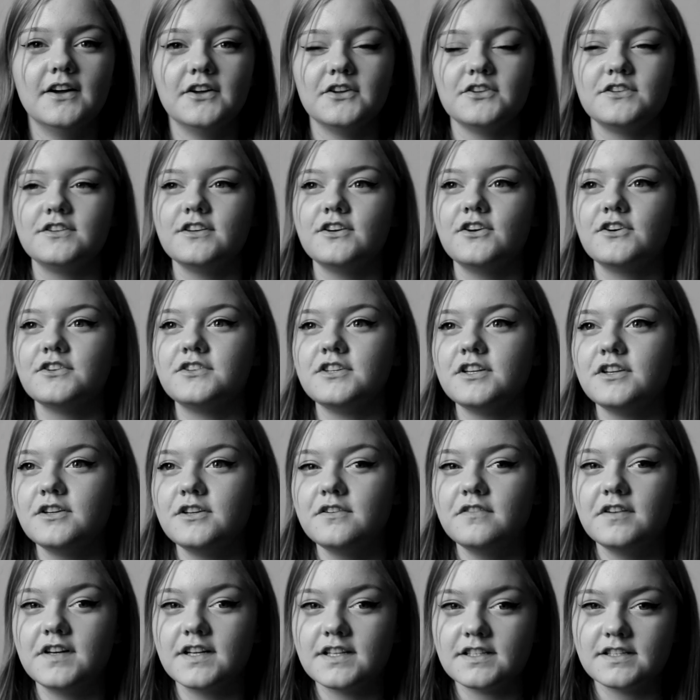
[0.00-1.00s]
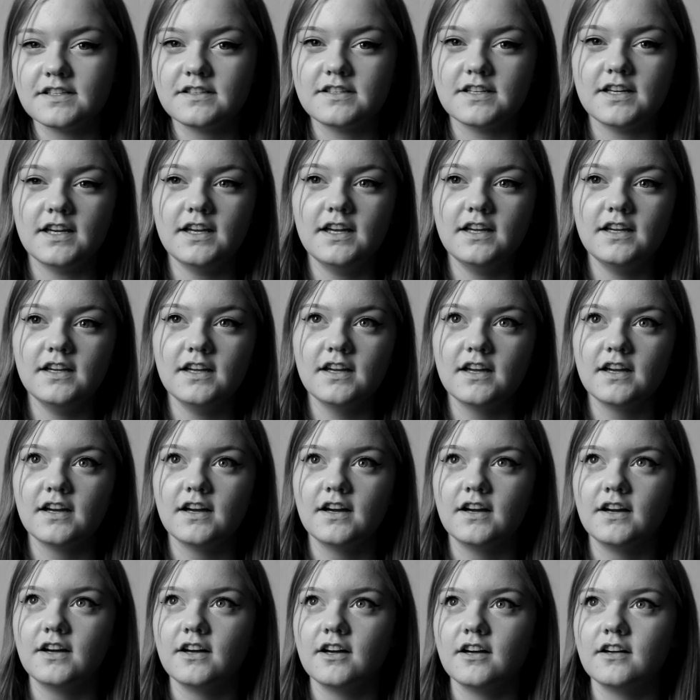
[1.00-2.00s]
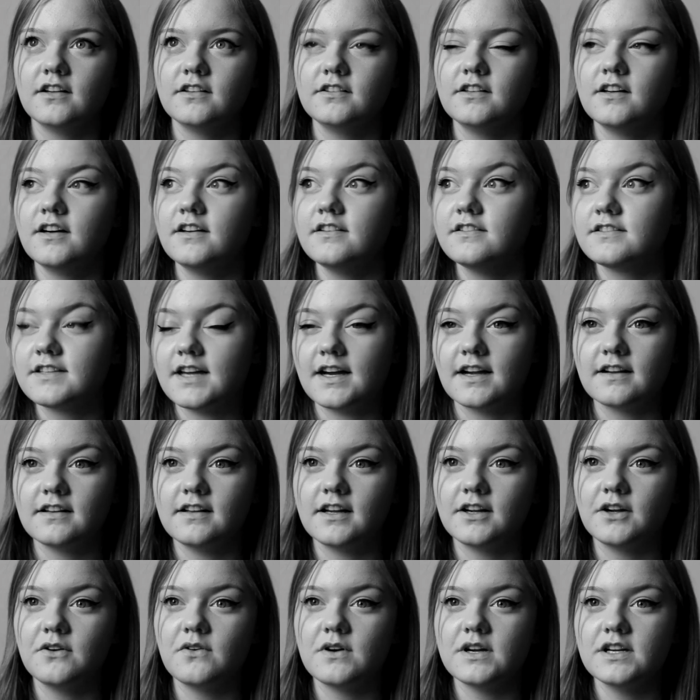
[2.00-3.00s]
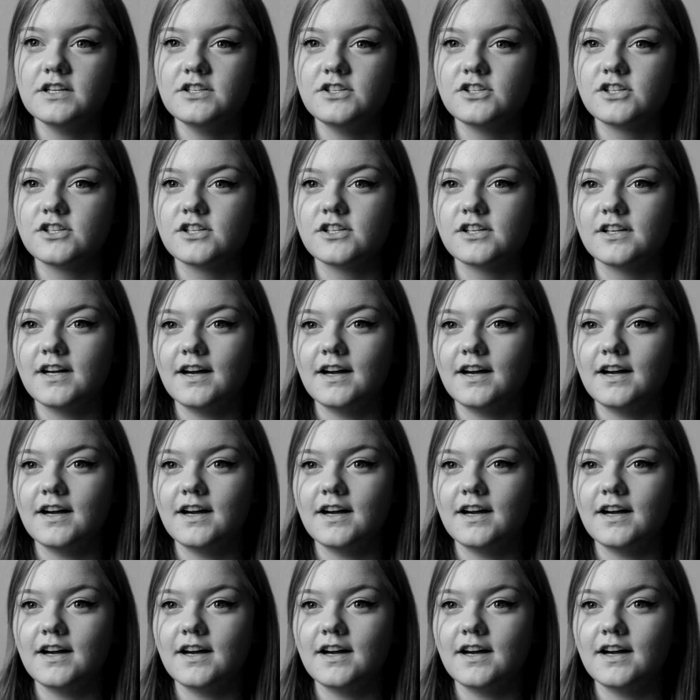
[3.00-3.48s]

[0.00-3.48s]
to go to university, learn sign language